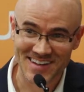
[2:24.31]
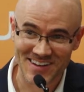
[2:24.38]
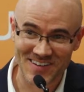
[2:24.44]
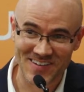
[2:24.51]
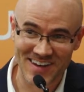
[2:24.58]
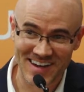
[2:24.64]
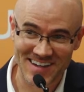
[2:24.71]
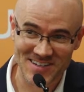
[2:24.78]

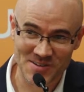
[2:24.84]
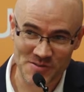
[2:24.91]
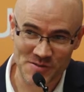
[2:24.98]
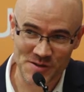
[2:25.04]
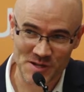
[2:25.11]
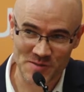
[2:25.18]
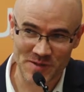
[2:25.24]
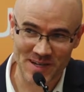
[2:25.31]
okay? Don't
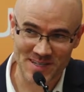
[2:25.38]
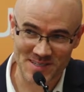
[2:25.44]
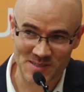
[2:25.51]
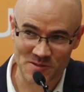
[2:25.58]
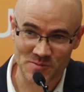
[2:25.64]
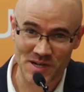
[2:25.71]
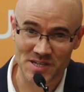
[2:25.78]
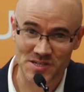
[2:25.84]
think about it
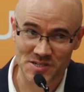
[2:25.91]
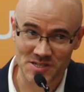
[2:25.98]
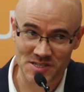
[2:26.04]
so much.